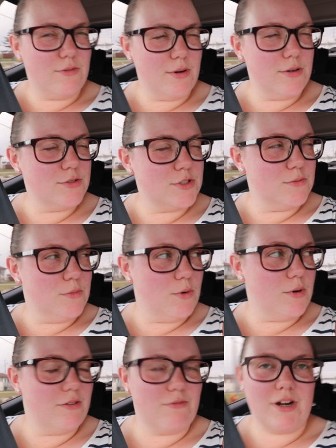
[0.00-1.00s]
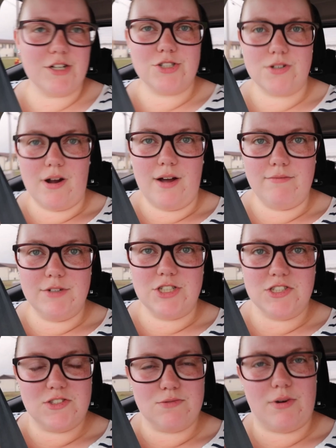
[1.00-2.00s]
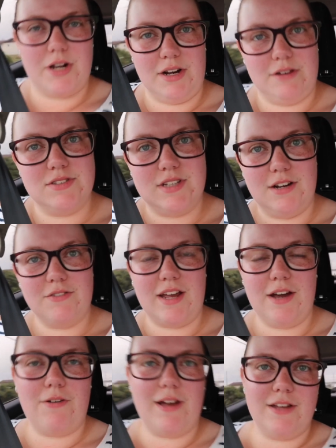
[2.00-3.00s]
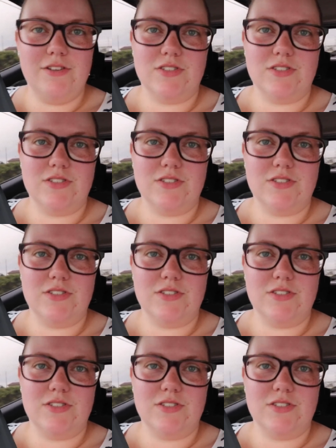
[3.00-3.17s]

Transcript: Gros Morne Restaurant, which is right outside of Cowhead.